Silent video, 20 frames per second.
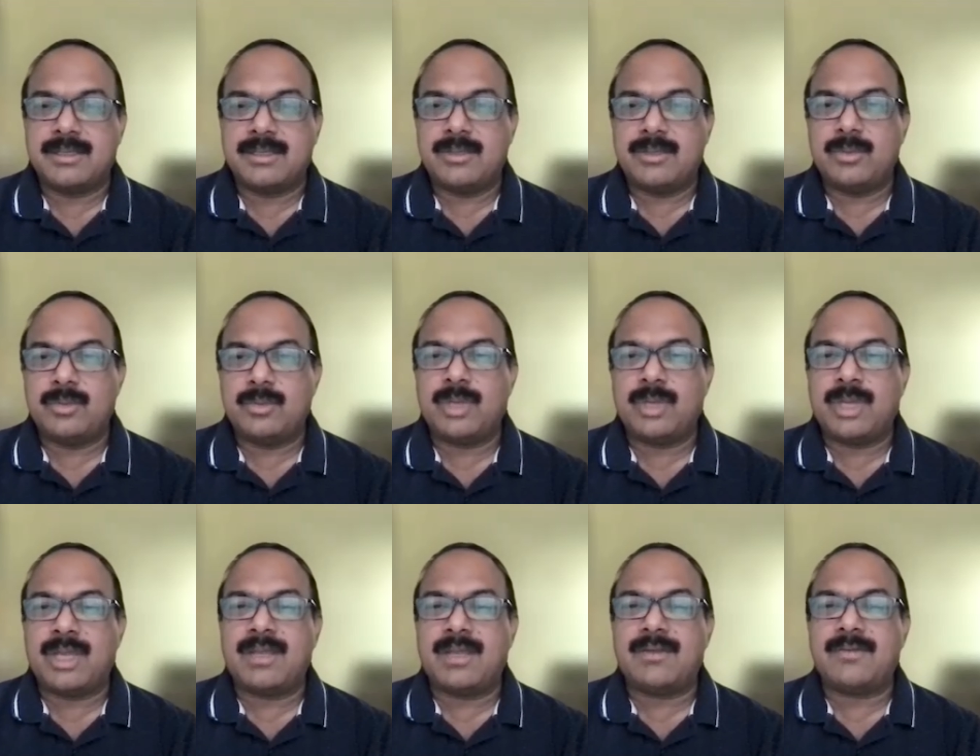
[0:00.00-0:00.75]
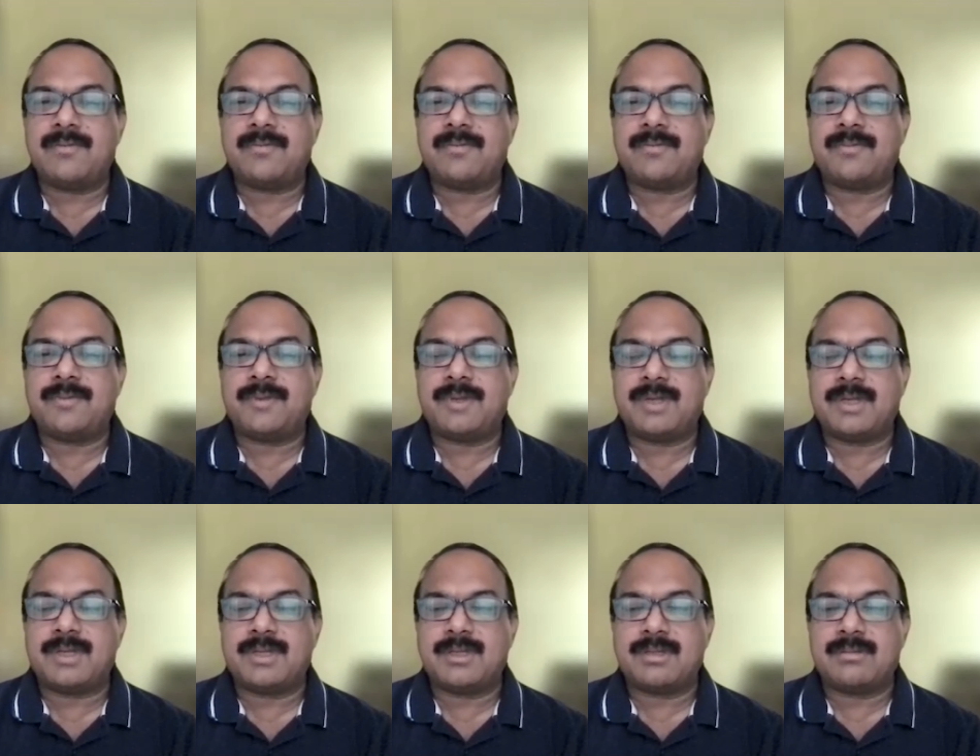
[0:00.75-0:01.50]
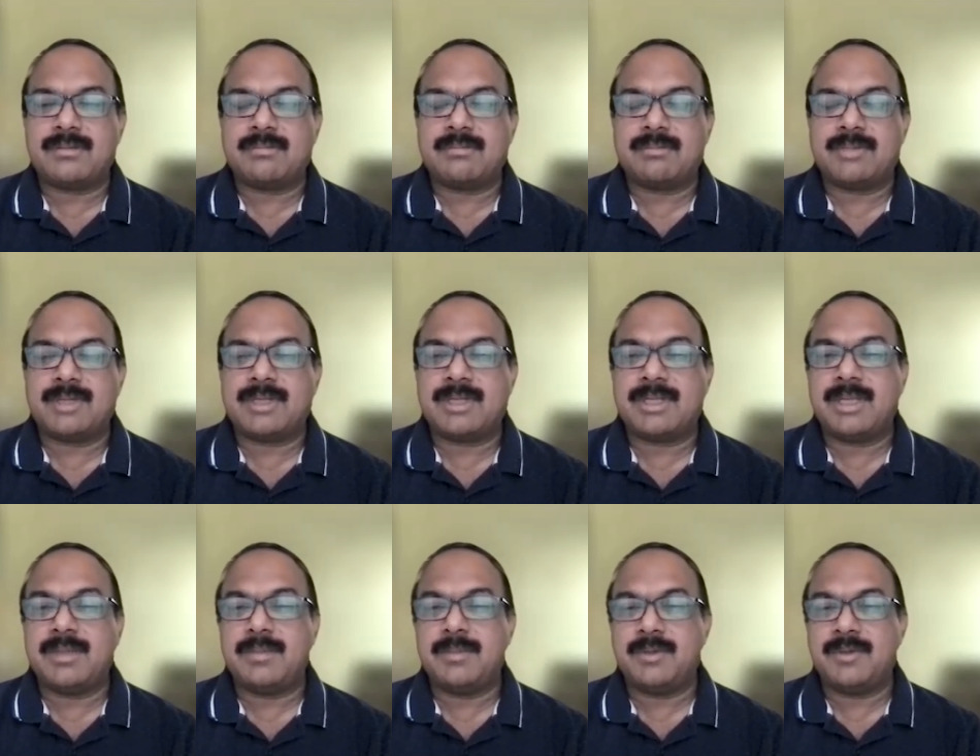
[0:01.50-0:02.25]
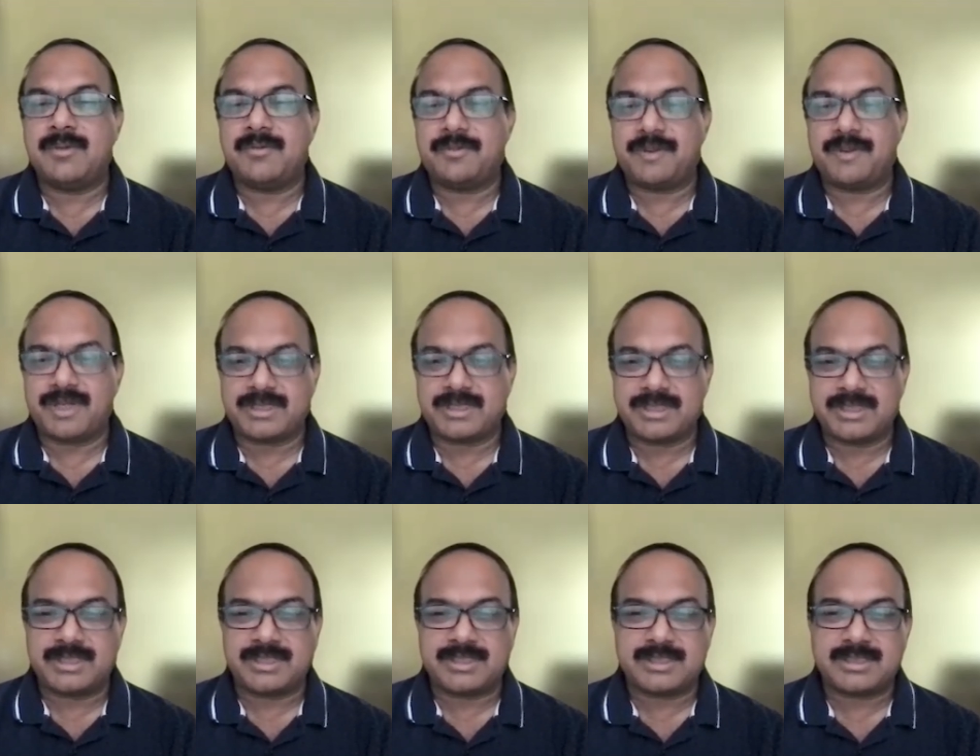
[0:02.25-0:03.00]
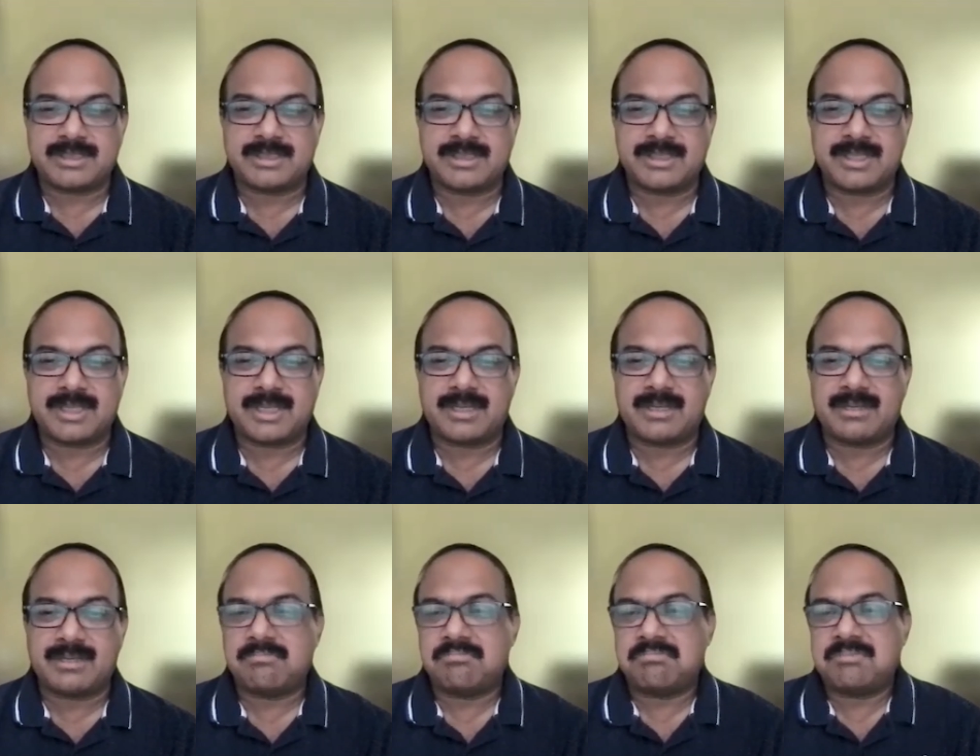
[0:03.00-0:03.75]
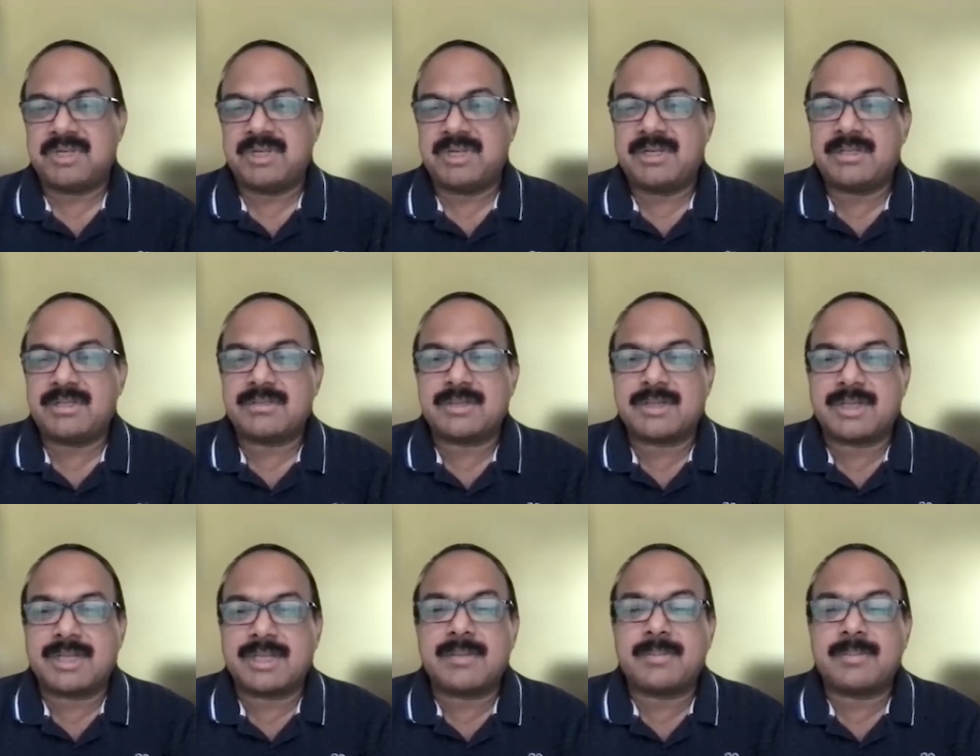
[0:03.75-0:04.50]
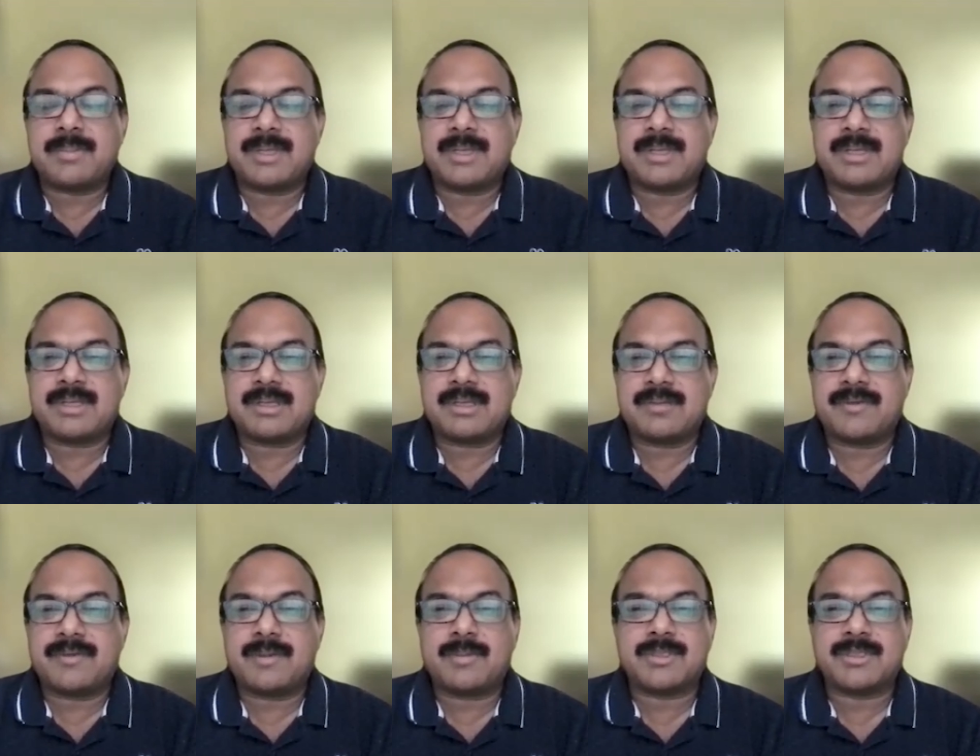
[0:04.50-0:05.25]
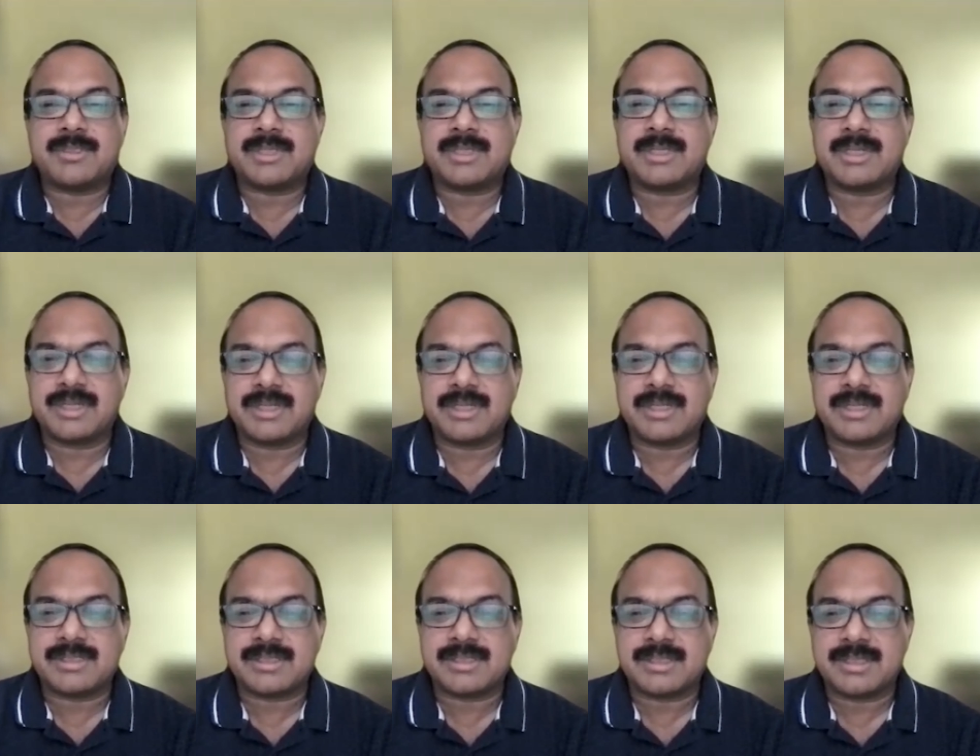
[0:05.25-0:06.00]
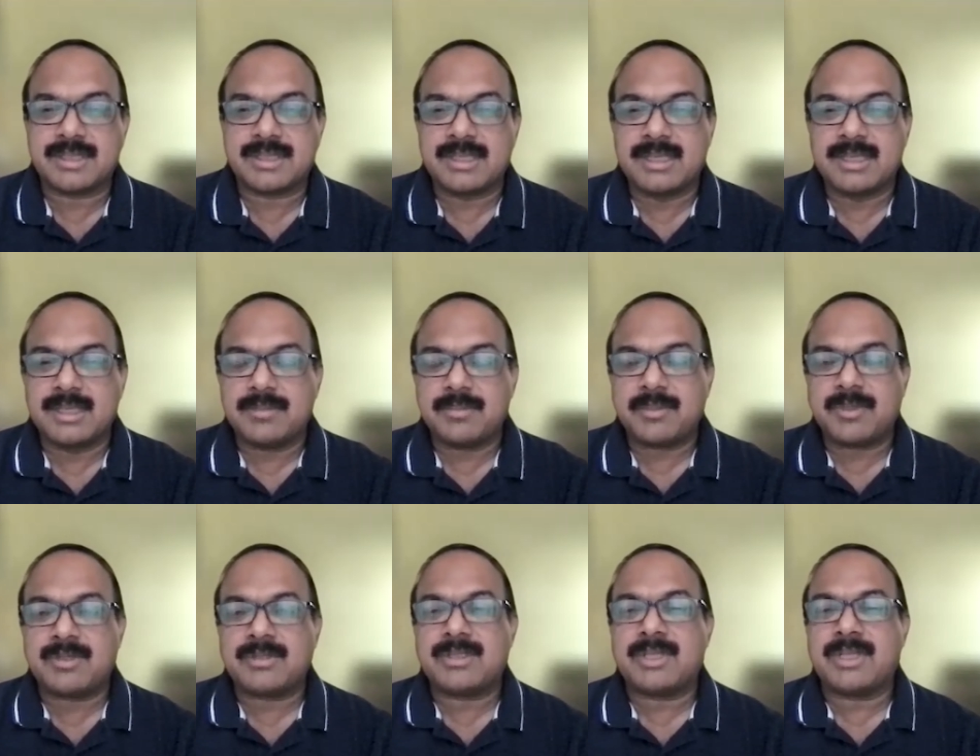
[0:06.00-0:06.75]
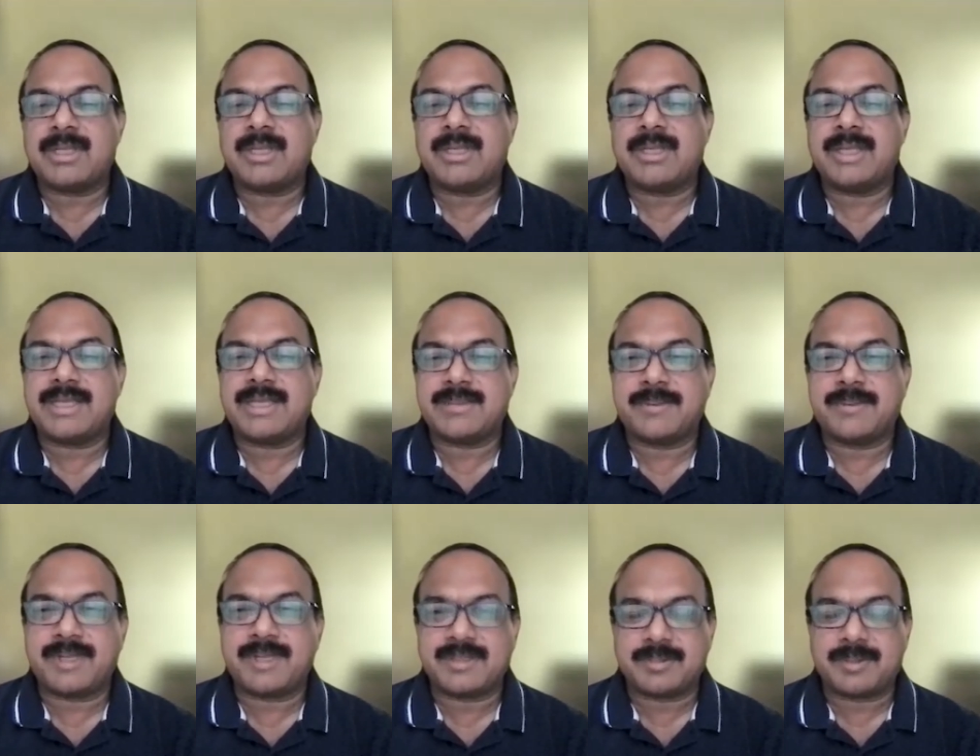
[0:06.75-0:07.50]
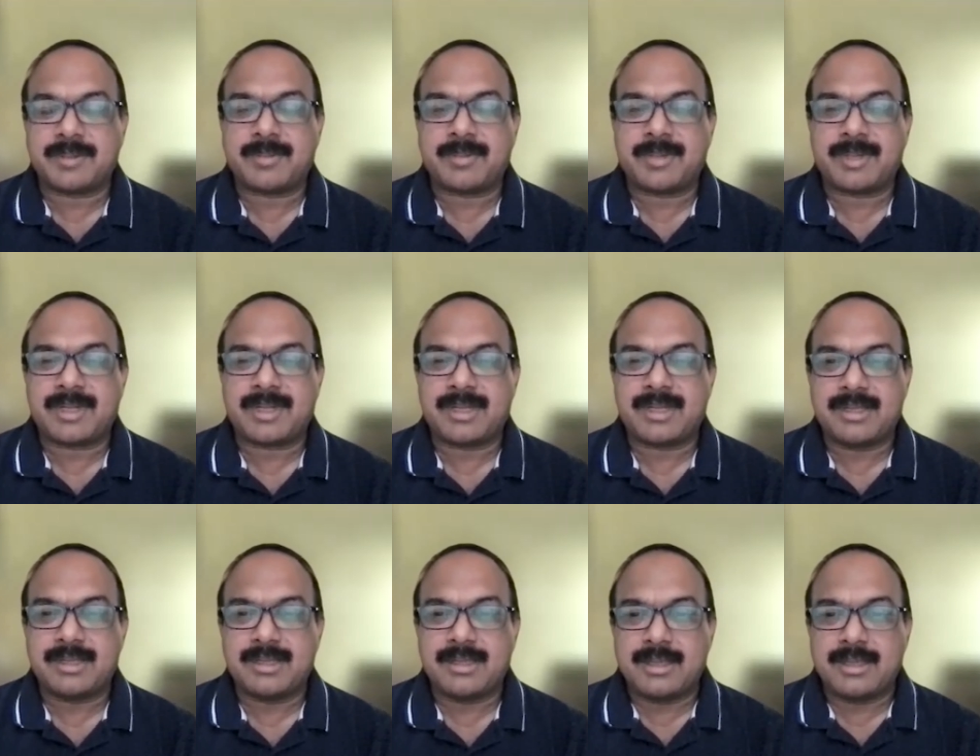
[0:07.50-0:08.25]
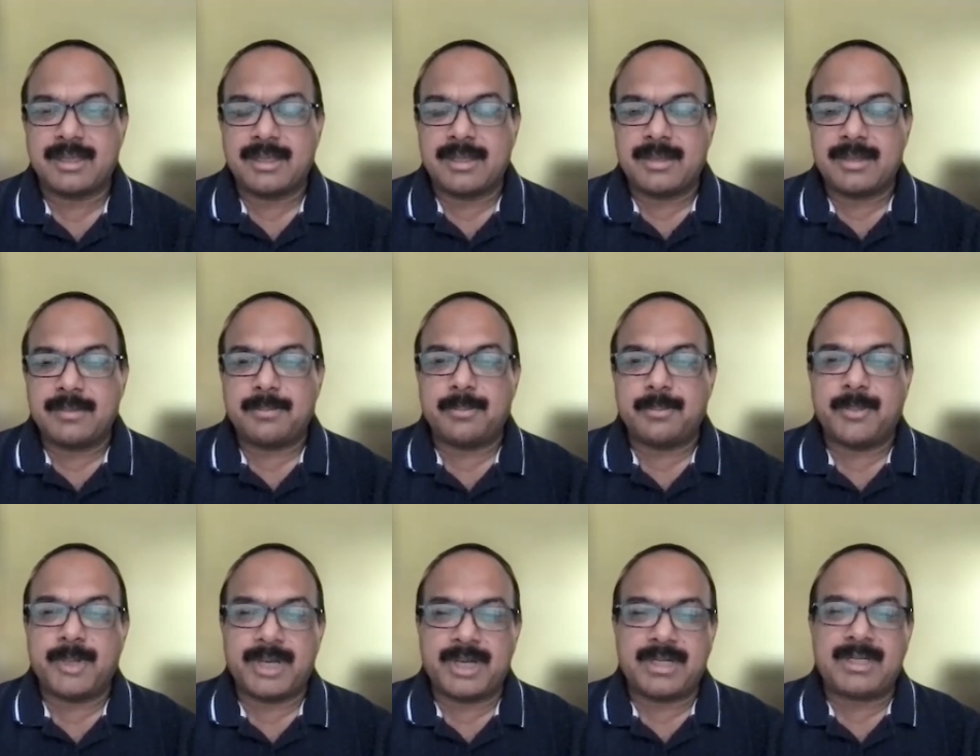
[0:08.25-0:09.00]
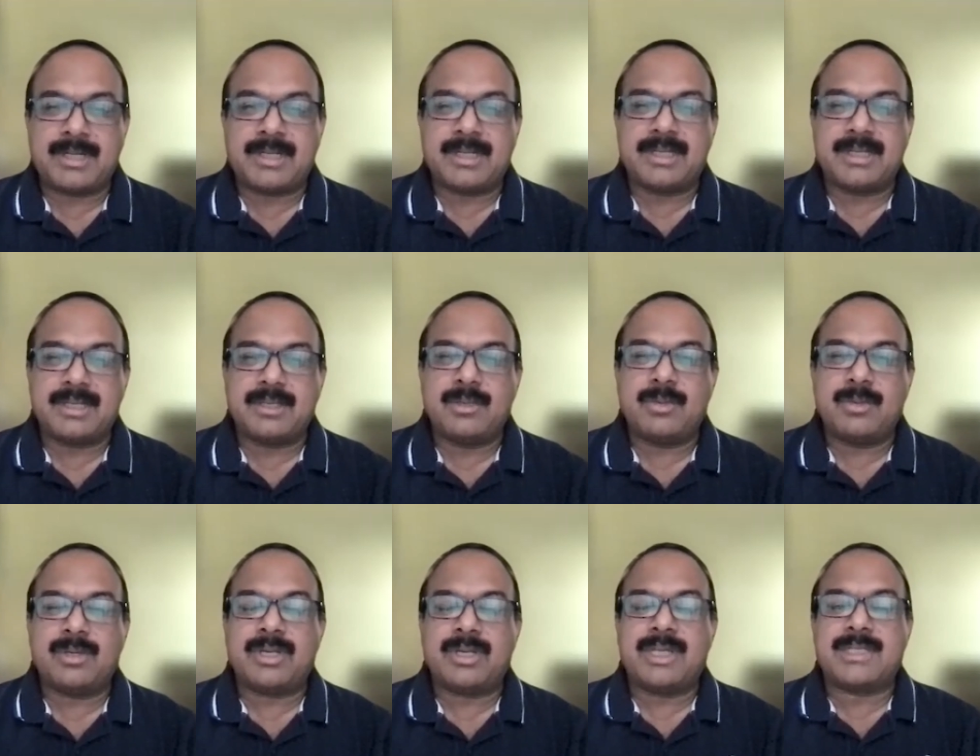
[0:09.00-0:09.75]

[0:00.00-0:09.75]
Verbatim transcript: you have uh, a team of freshies in that. It does not help a pharmaceutical industry because they need experienced people. But you are